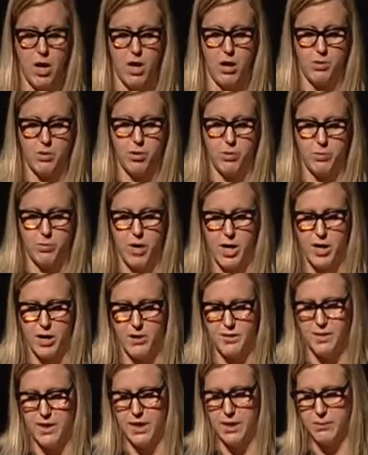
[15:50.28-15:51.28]
your
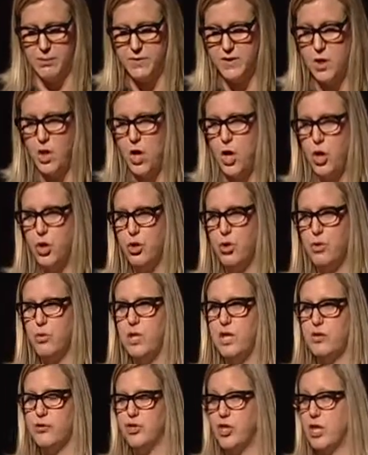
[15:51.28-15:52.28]
product teams. You
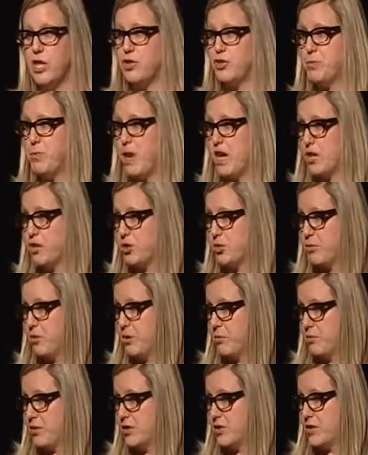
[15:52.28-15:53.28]
need change
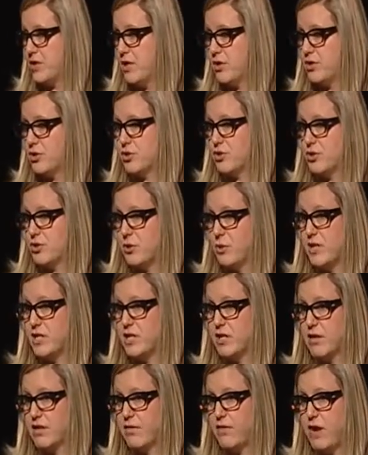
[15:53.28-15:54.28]
management procedures to
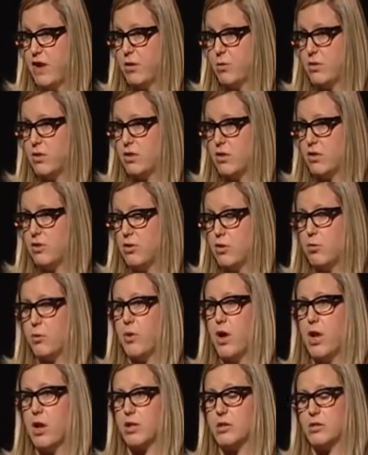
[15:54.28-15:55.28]
identify when the new
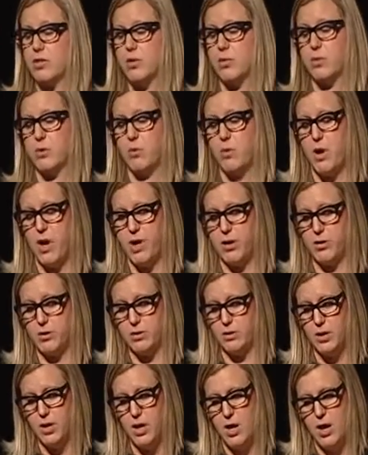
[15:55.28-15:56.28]
products are required.
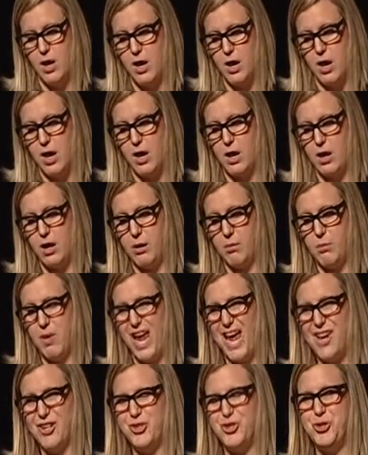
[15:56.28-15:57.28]

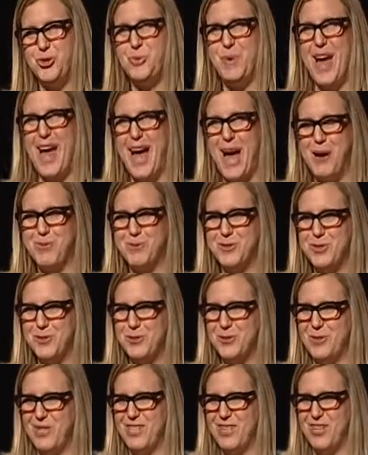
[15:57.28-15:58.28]
And you
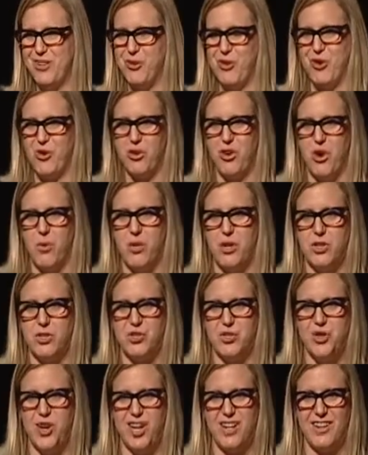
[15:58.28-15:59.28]
absolutely need ongoing
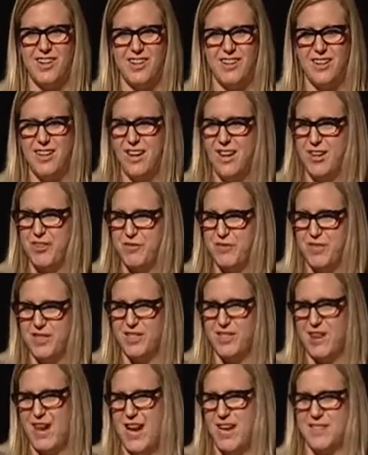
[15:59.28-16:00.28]
training. And if
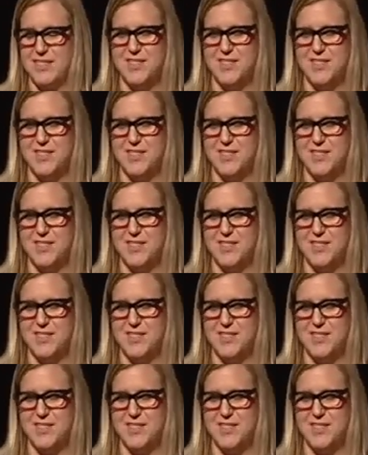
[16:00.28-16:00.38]
it has